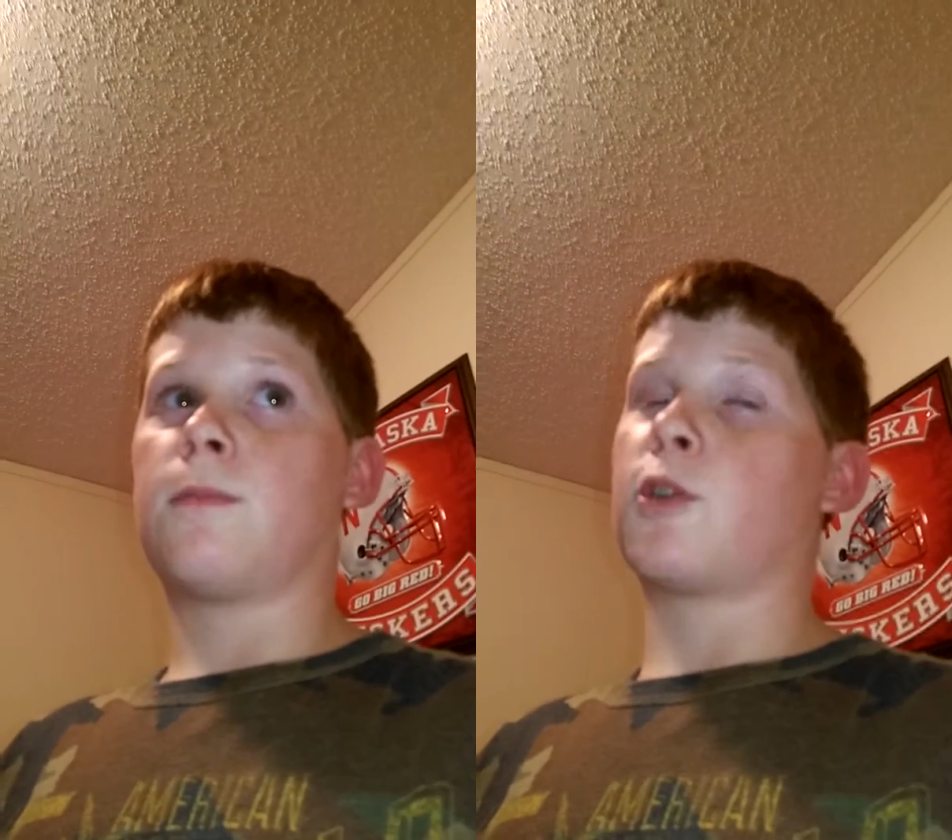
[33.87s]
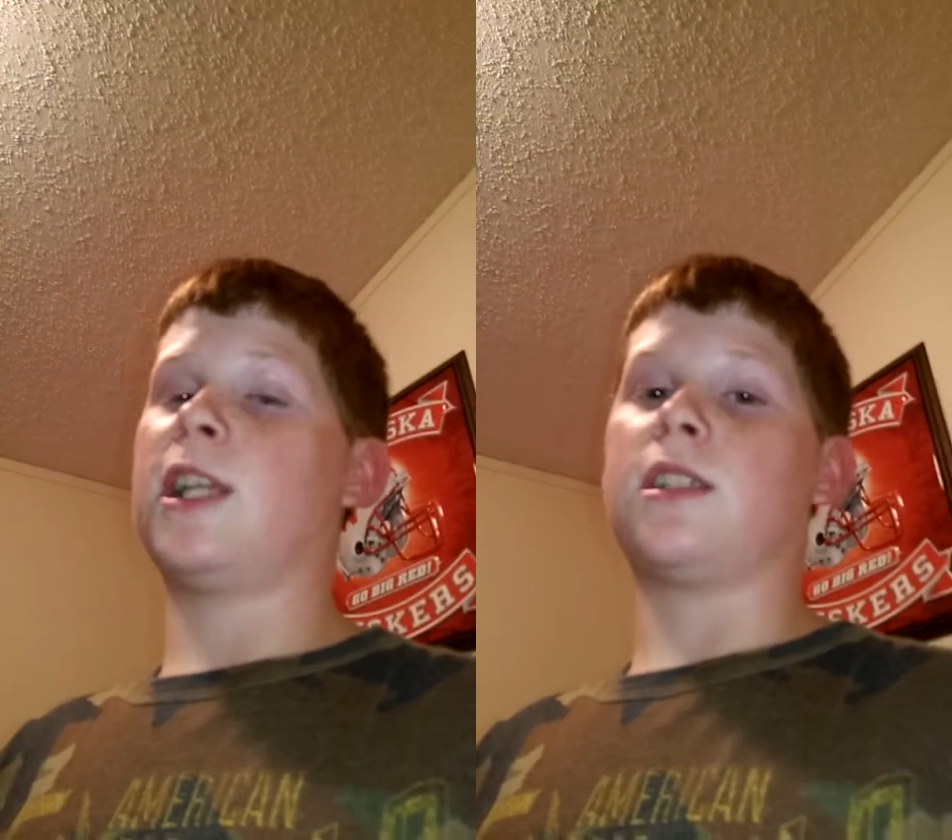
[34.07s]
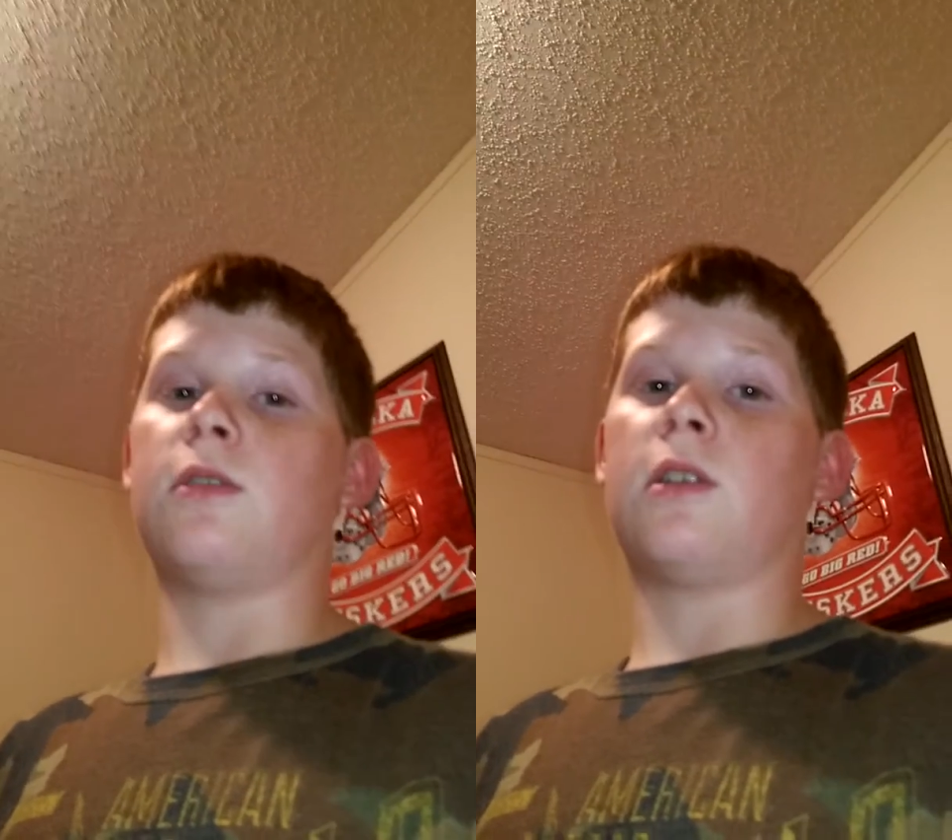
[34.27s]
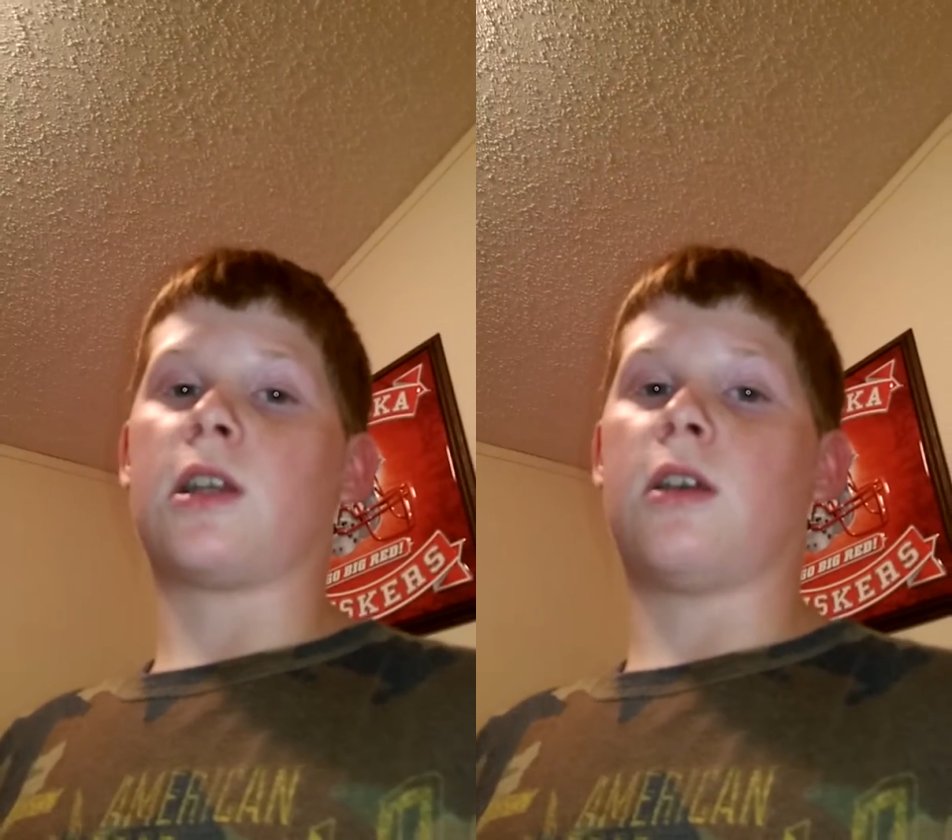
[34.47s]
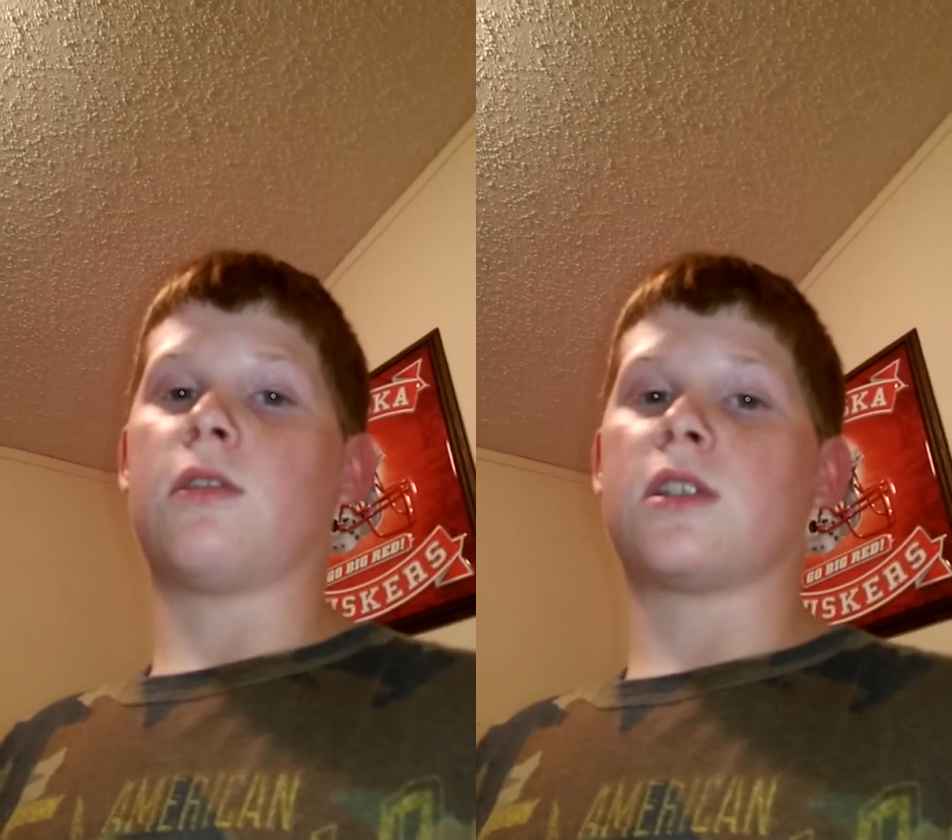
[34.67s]
pretty soon
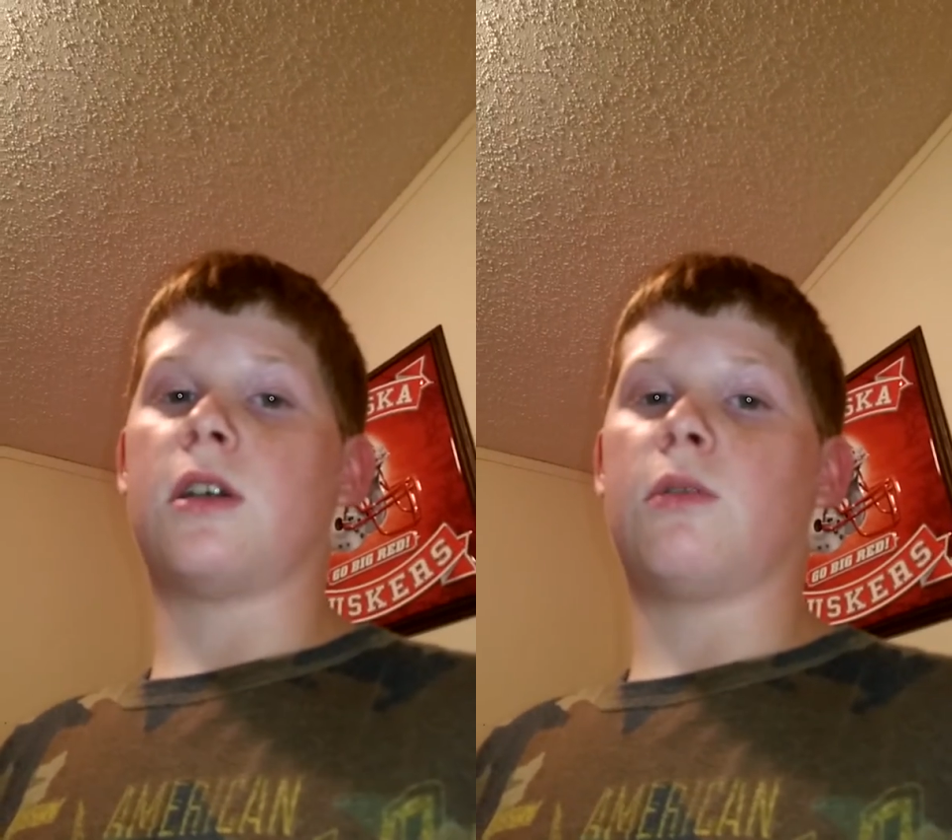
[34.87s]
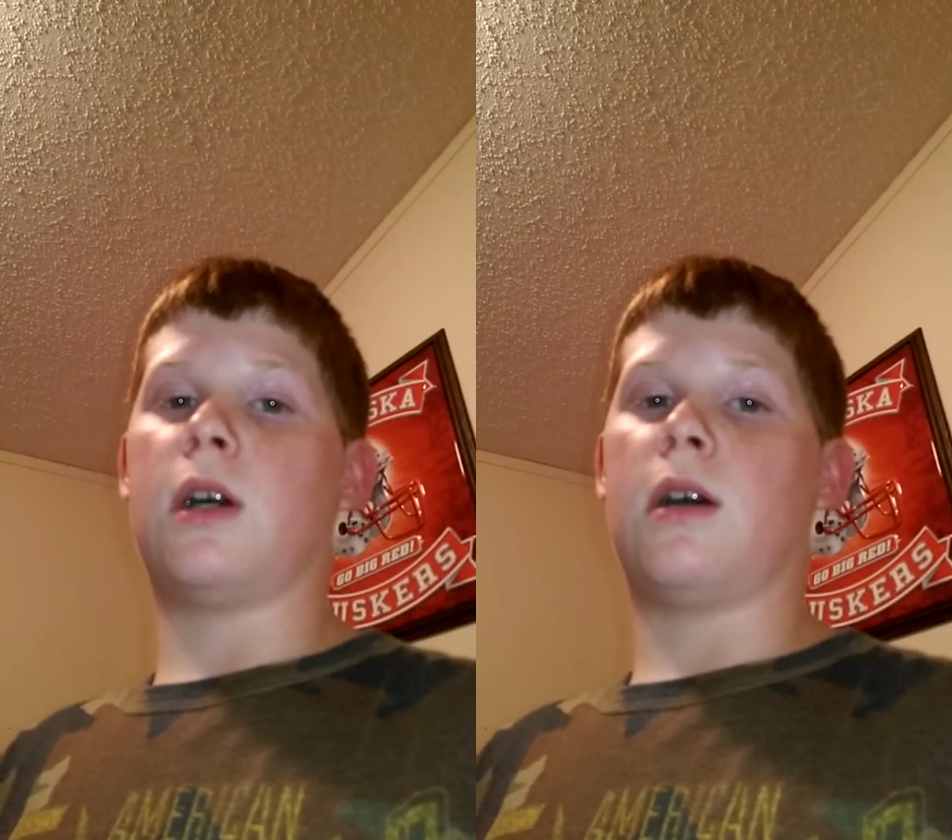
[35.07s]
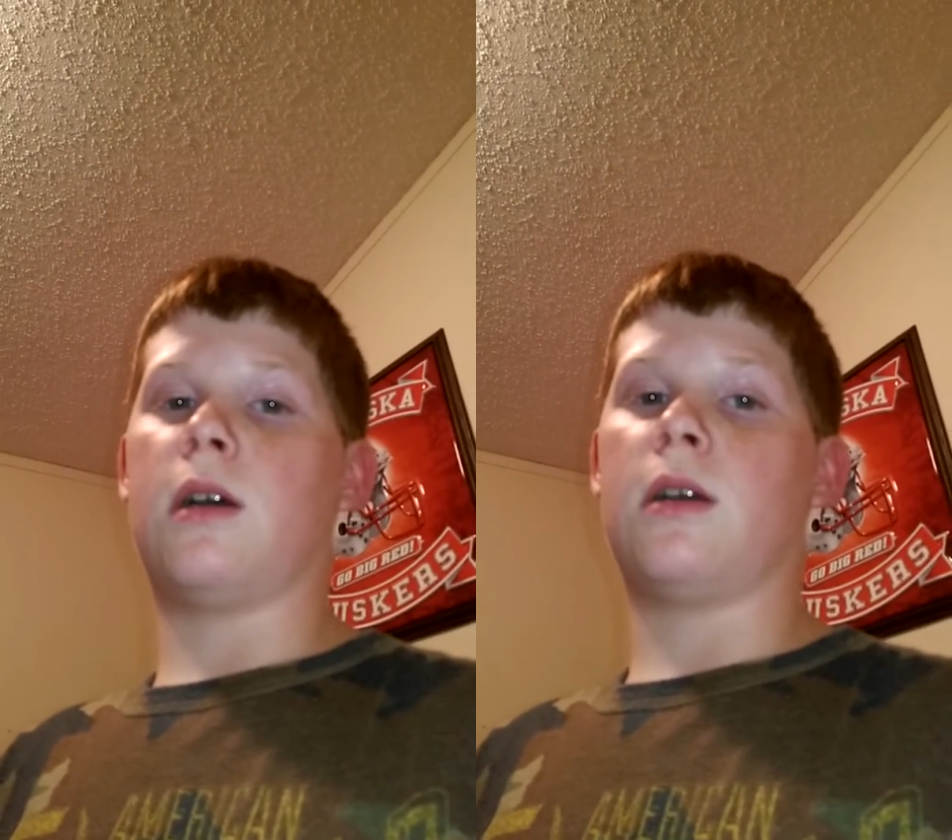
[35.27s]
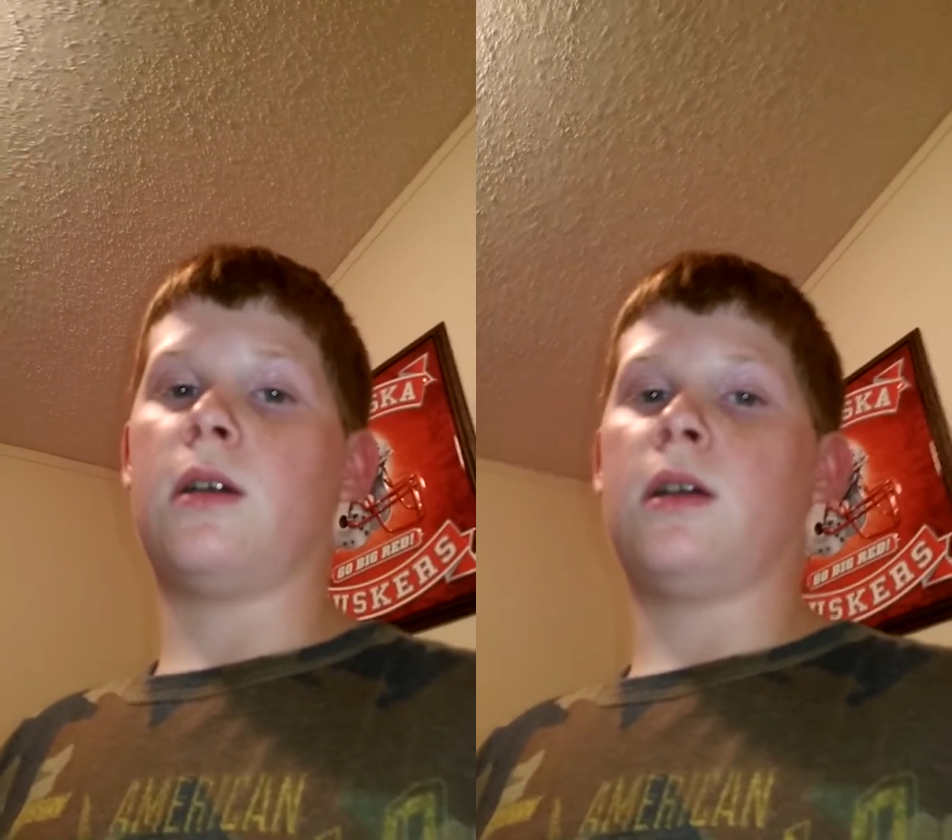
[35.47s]
ago. So uh,